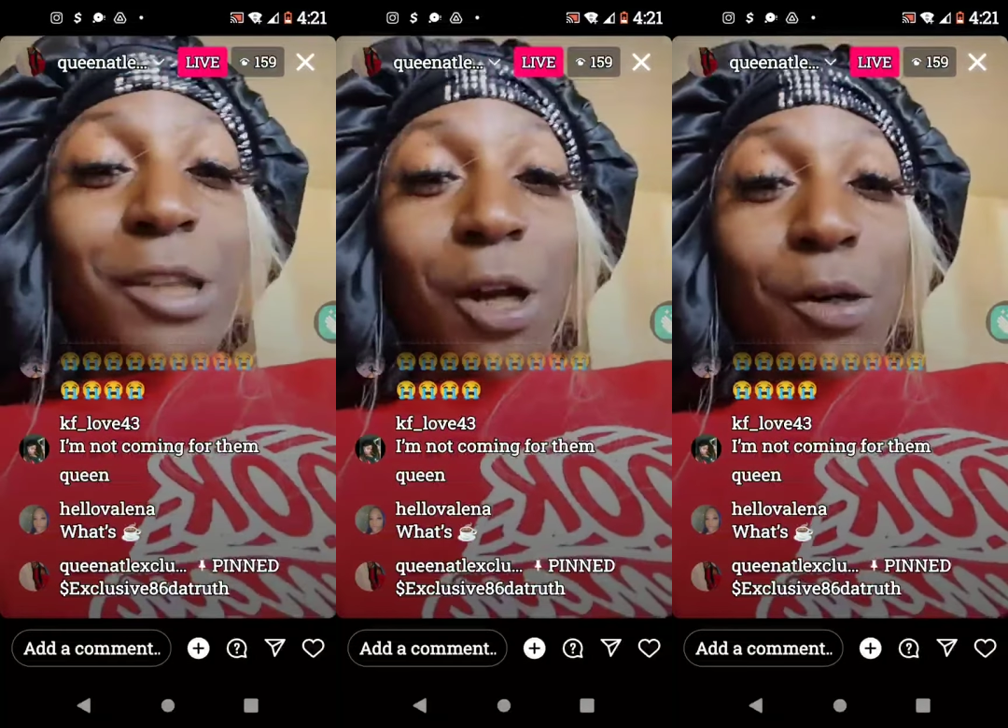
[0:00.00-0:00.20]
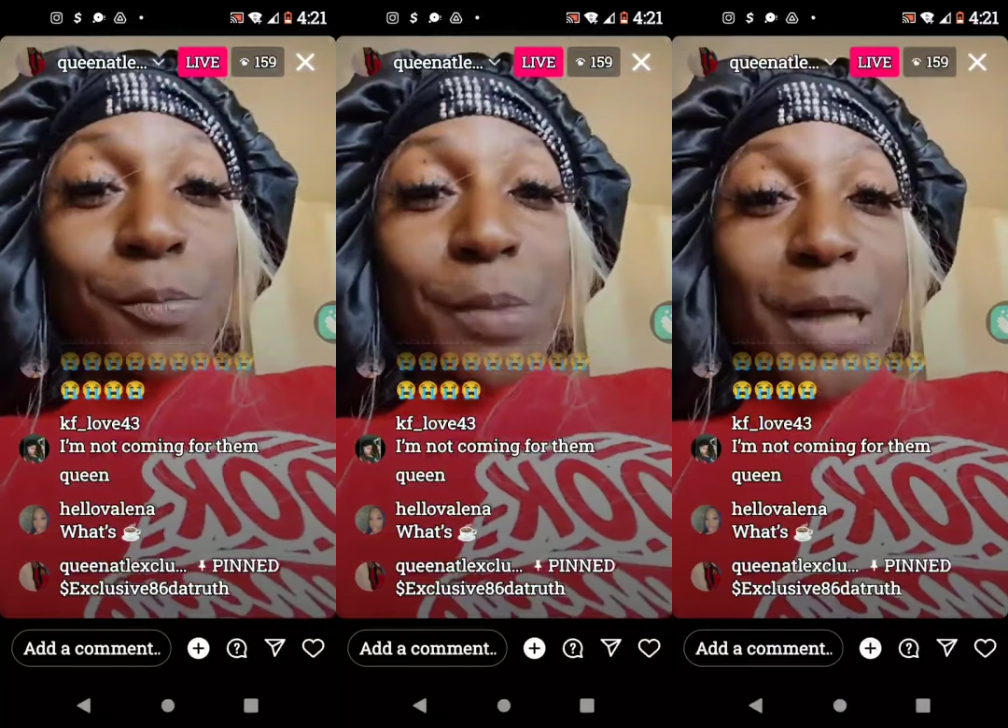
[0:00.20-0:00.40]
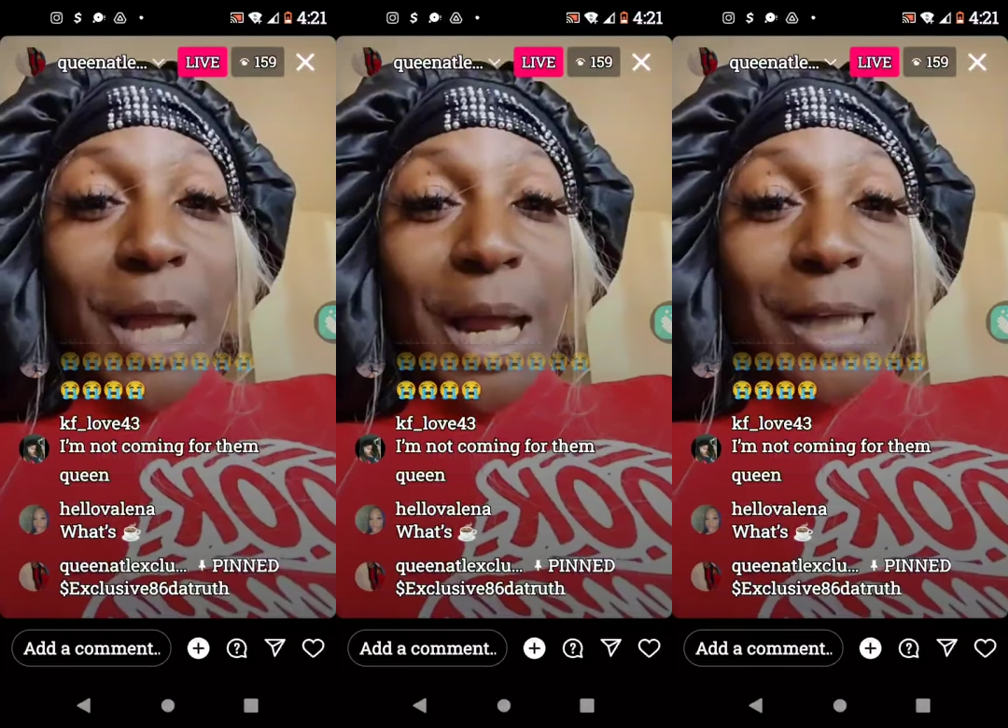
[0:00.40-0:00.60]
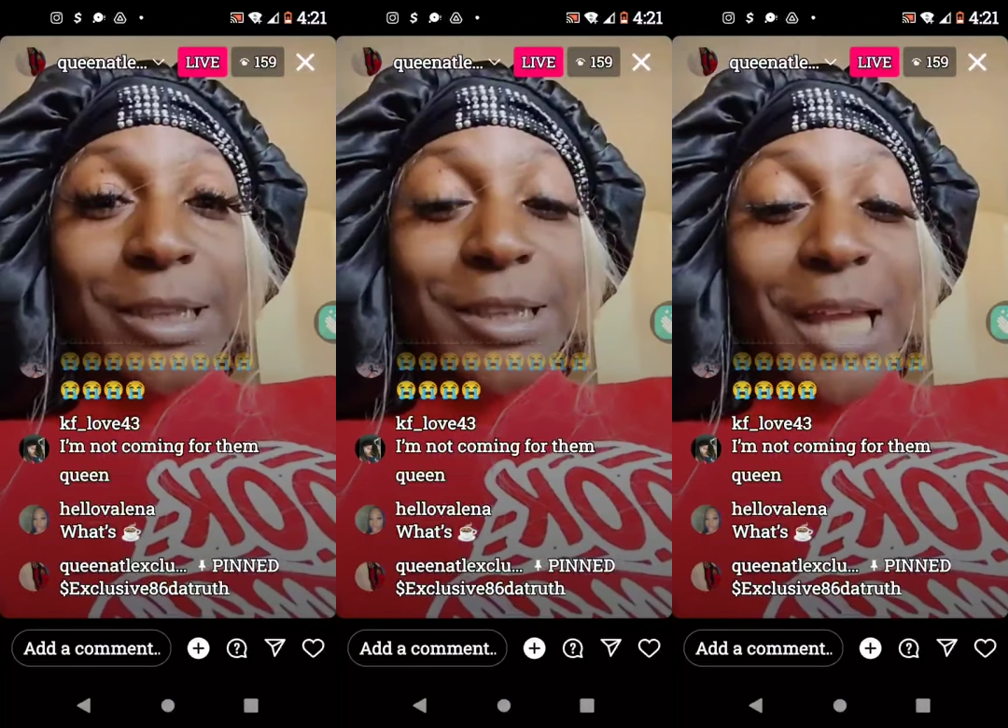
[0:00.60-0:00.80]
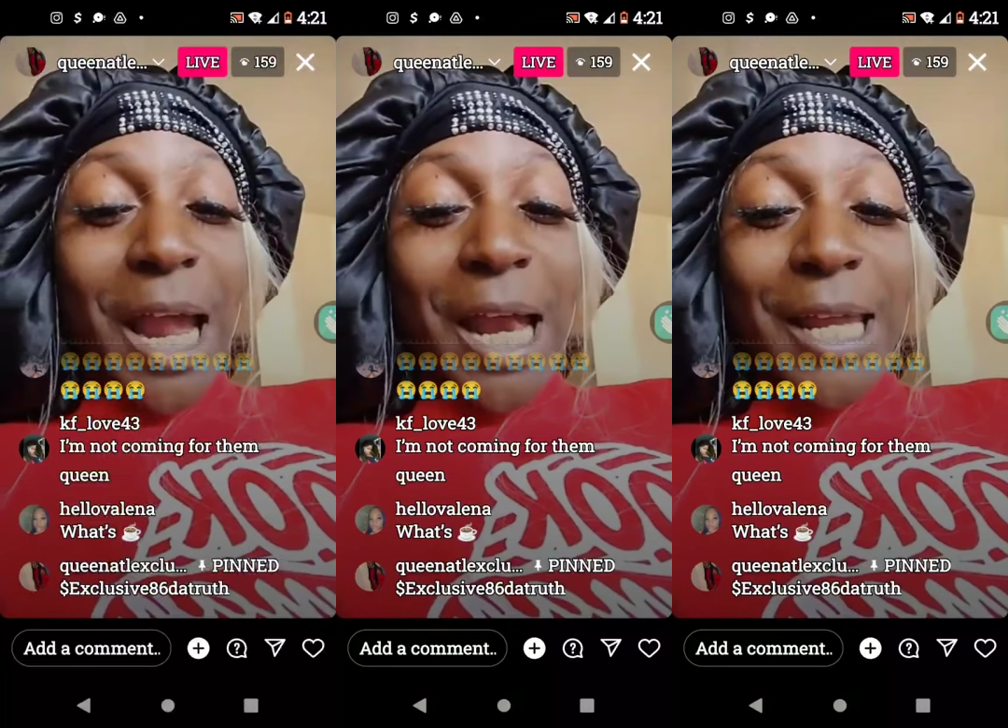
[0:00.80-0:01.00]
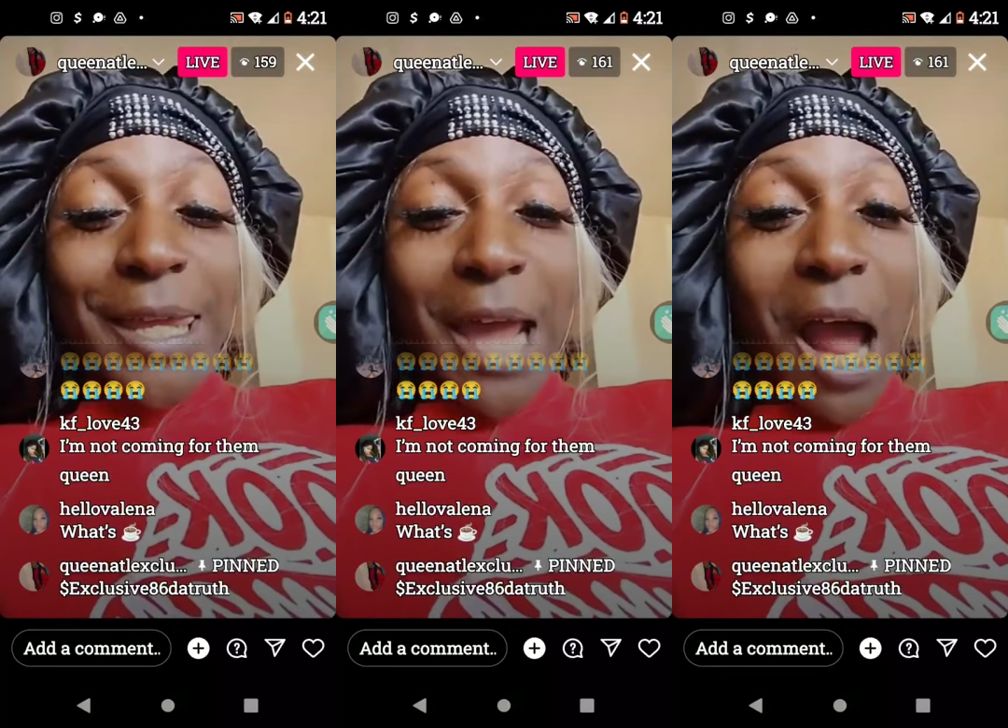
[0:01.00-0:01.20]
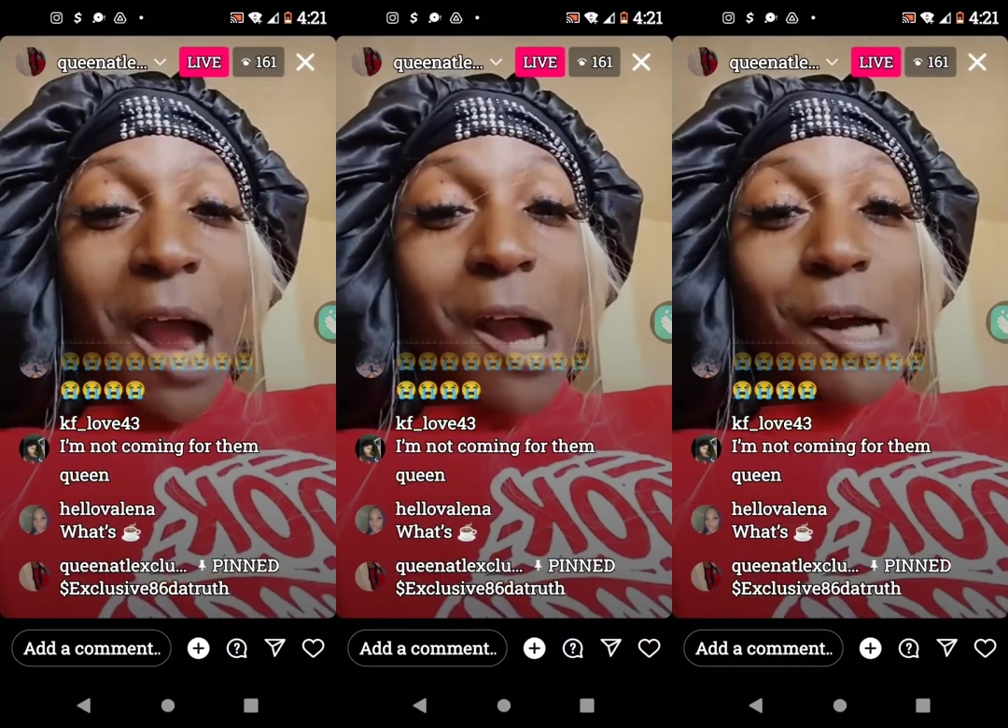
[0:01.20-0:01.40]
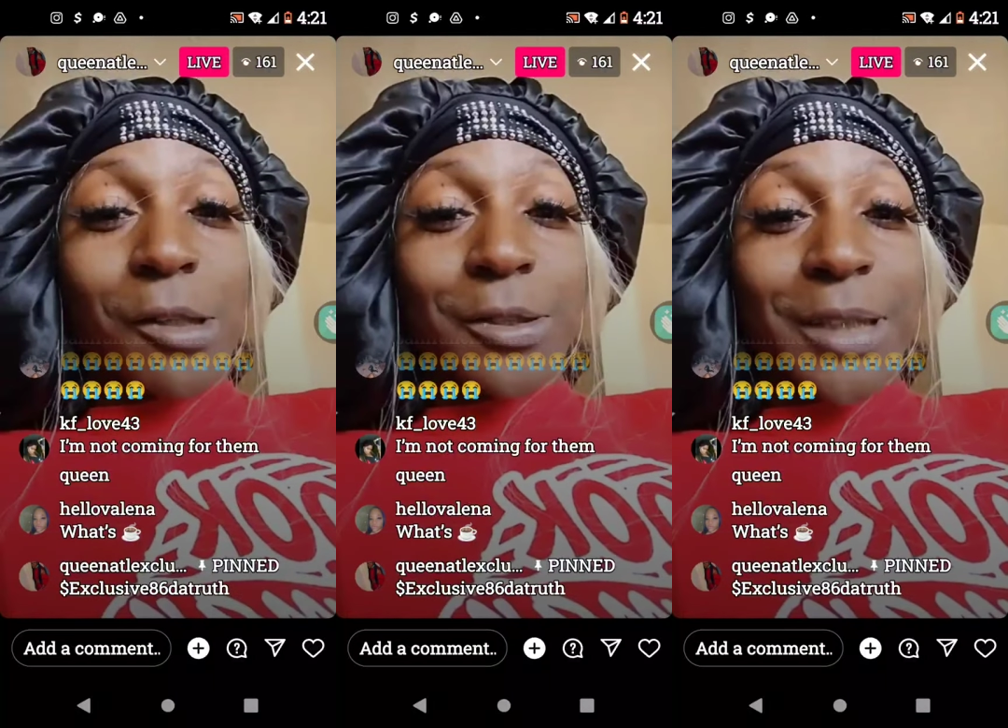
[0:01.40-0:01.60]
so much. Thank
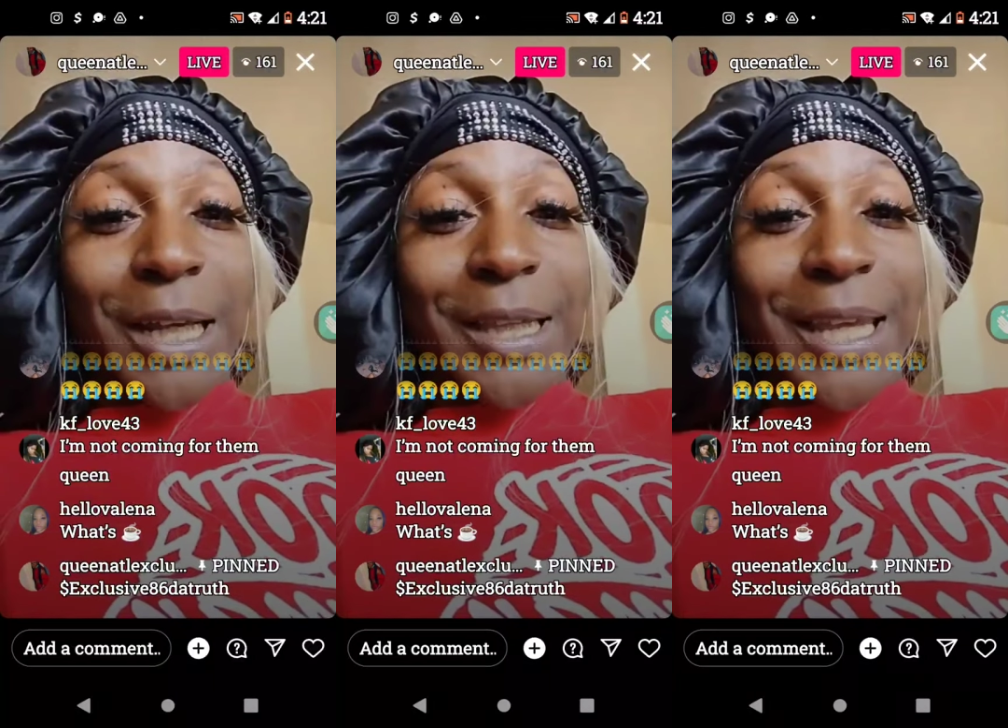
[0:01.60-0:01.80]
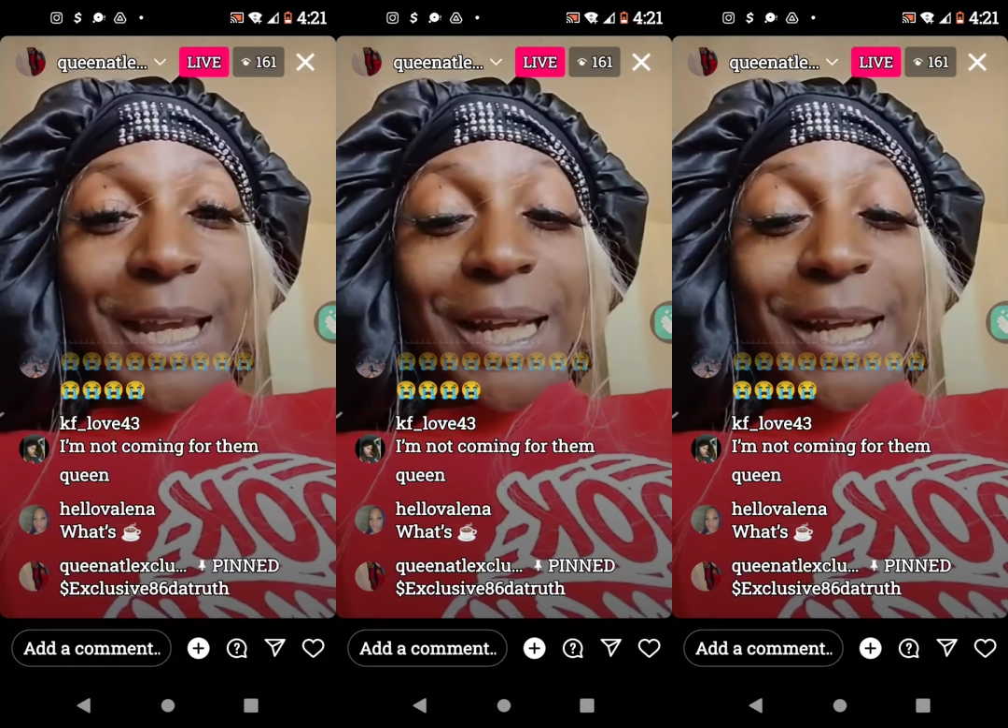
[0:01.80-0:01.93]
y'all that